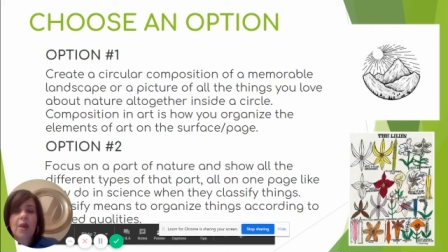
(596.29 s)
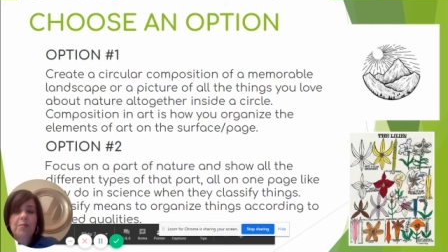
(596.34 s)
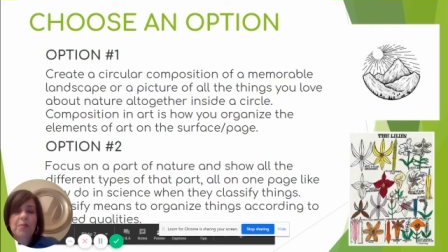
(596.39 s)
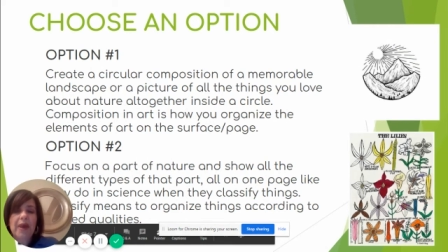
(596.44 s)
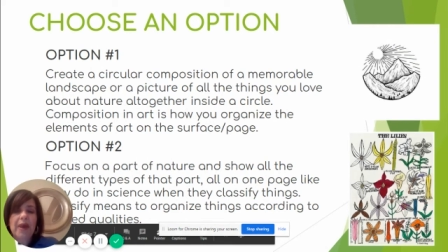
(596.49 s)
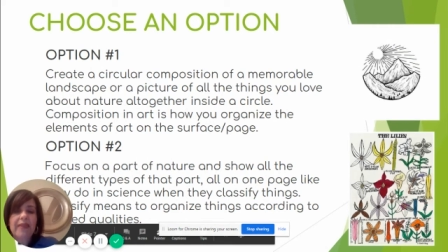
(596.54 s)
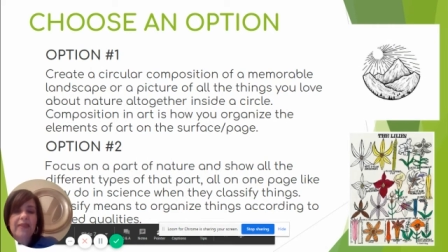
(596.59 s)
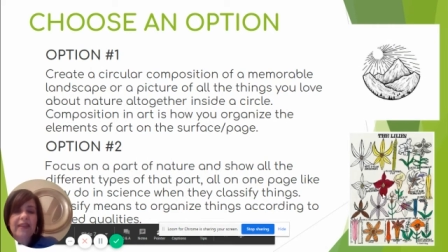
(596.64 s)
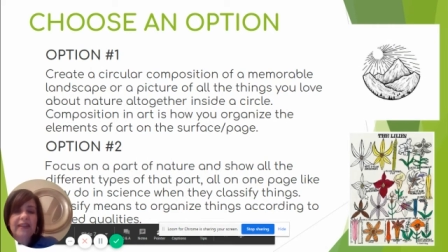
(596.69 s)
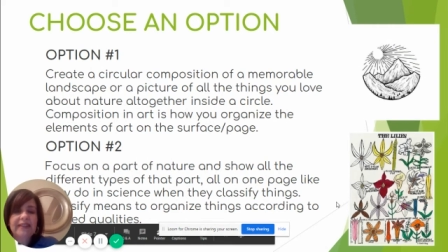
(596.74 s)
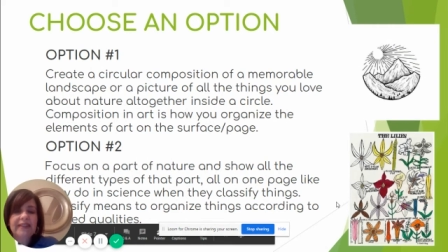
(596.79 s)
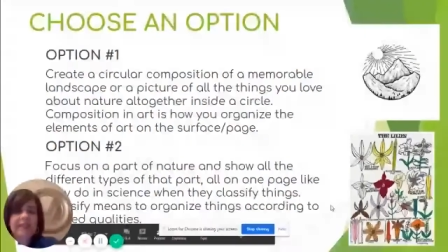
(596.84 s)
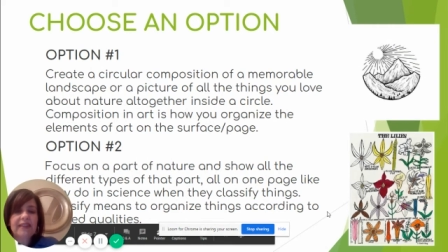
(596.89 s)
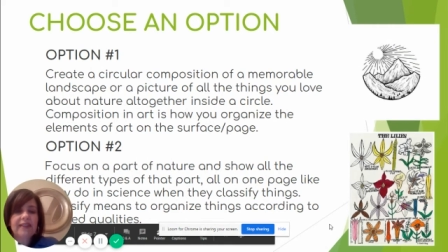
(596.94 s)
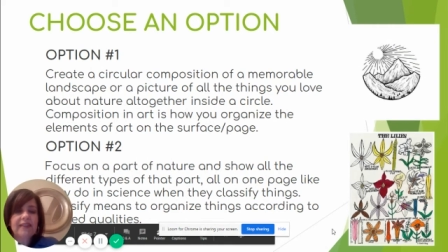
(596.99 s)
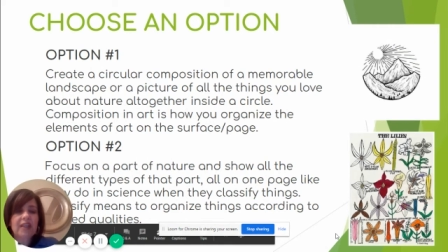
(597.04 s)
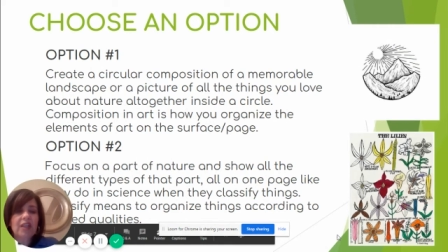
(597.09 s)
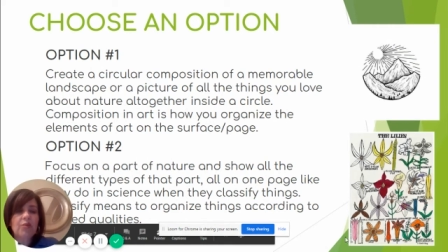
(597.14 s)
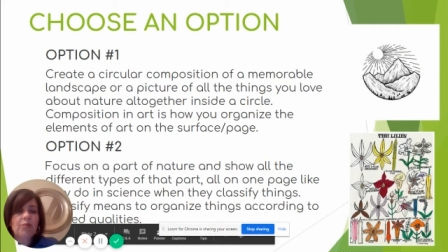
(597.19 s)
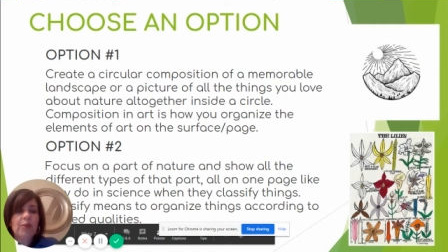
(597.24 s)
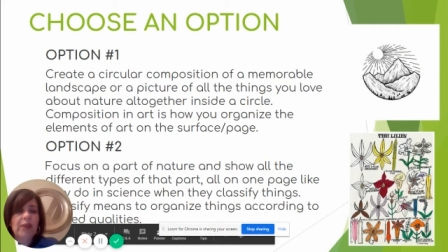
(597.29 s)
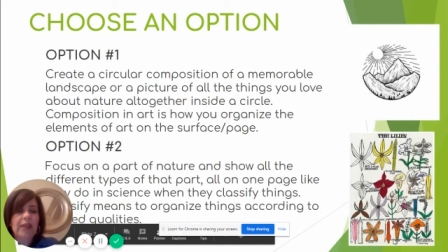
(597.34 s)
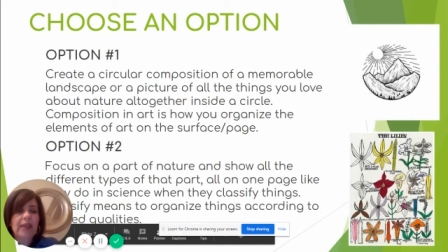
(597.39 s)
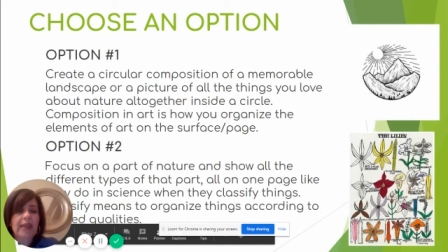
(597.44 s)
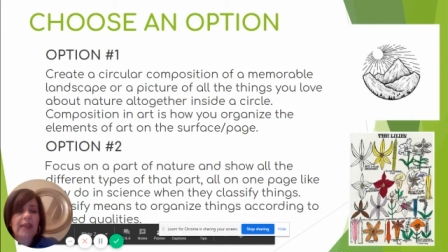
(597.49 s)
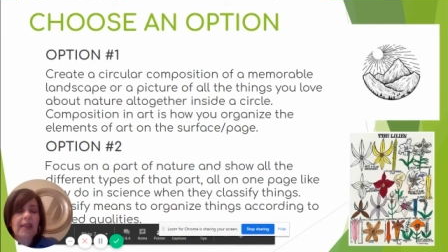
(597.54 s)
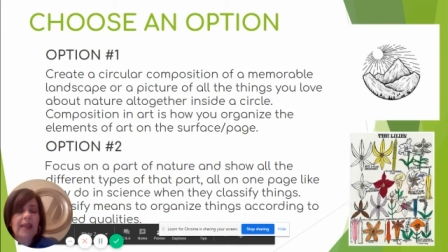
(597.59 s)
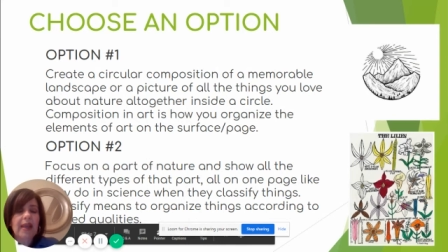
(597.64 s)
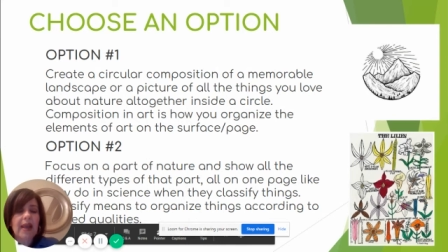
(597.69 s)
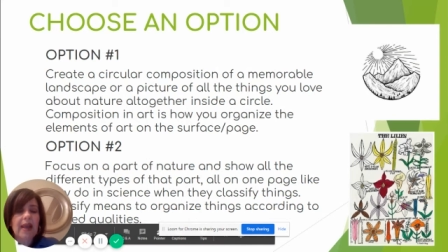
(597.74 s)
But this is going to
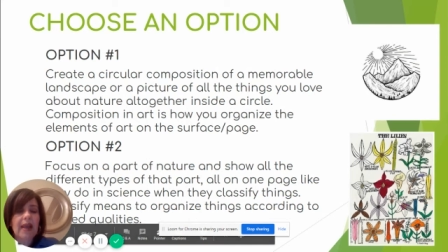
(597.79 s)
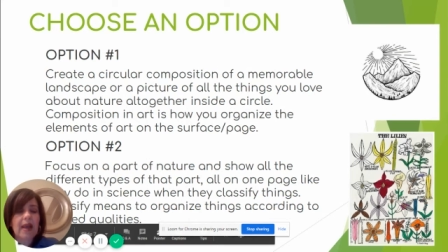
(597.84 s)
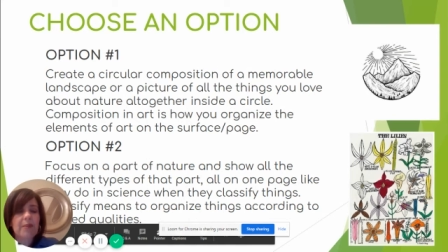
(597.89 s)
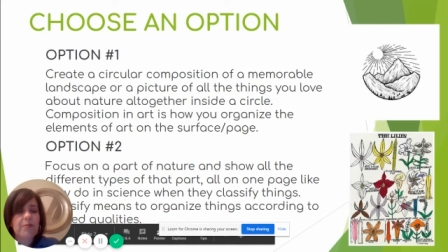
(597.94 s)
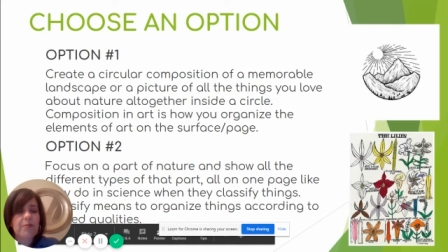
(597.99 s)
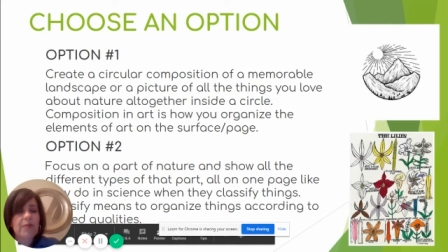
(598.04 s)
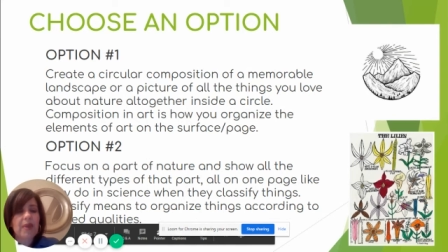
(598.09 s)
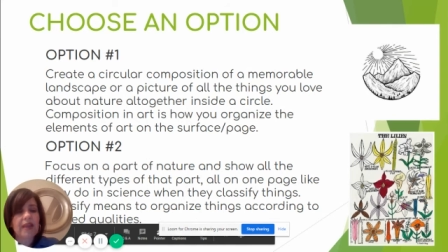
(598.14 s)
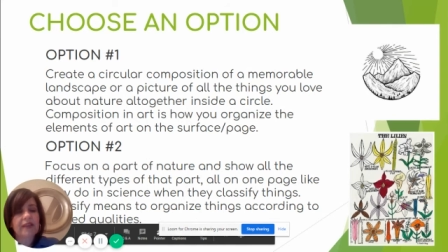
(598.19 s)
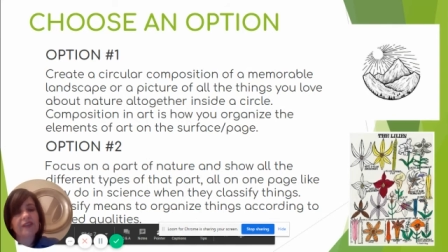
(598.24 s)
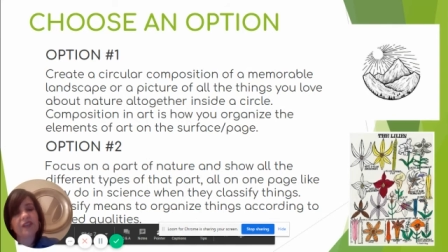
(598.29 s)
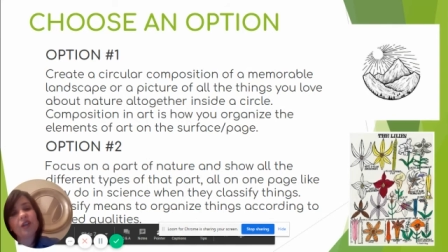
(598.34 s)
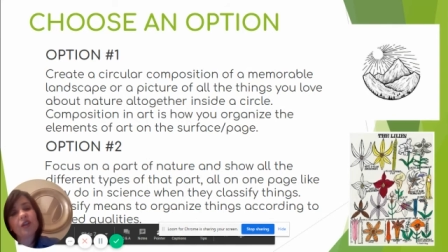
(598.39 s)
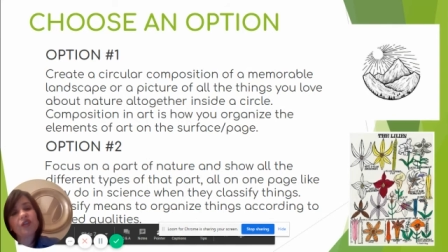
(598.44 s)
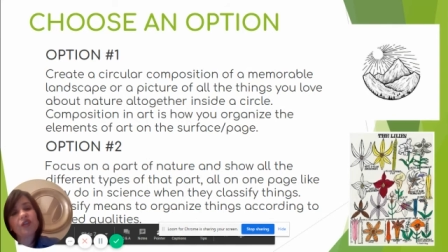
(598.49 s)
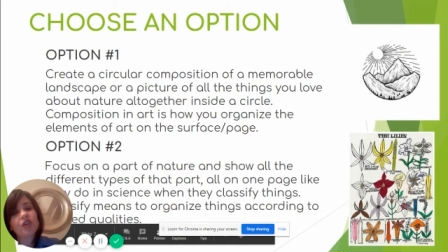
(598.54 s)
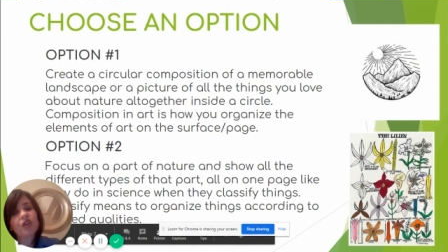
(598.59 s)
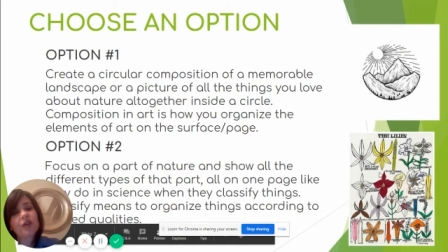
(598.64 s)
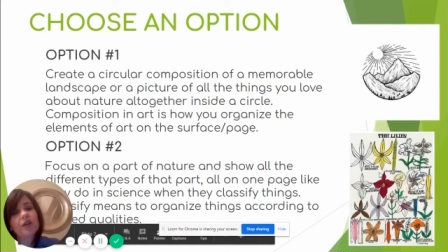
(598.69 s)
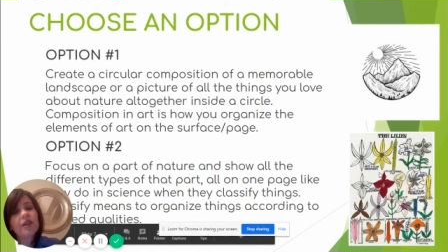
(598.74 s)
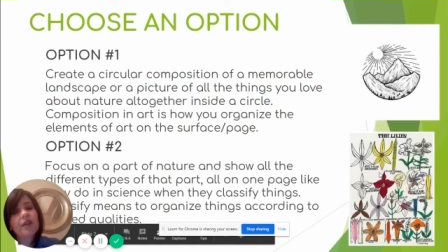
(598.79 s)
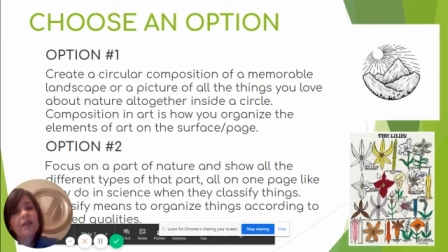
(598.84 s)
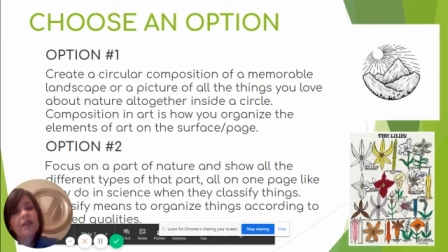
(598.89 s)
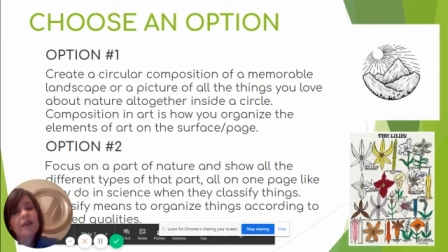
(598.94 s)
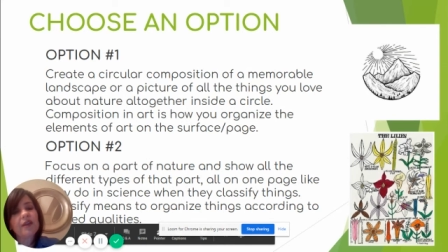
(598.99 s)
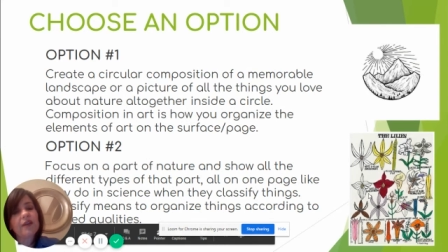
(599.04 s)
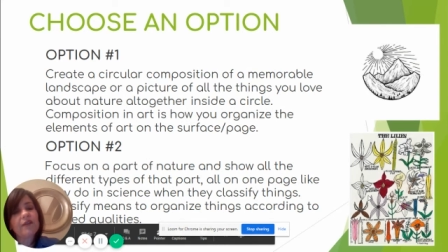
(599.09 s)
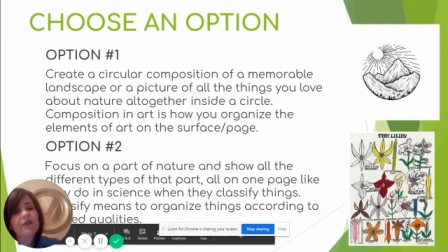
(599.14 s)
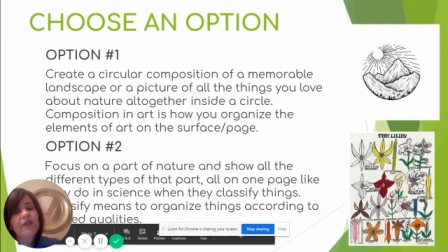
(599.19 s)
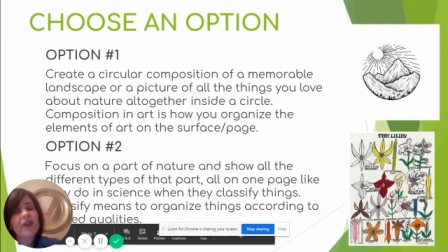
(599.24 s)
be, as an
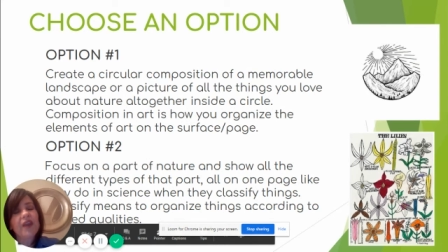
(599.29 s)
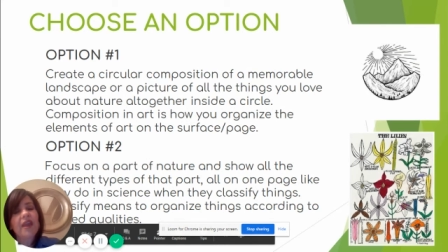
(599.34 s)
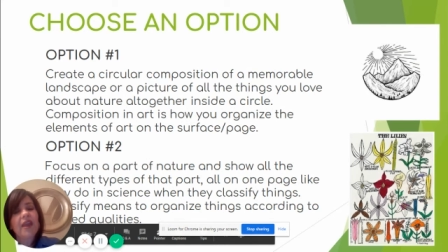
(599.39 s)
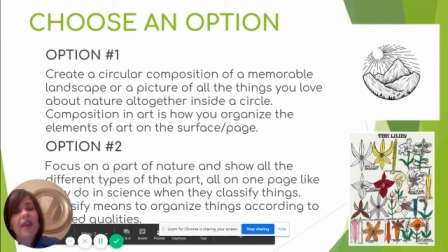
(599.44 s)
alternative,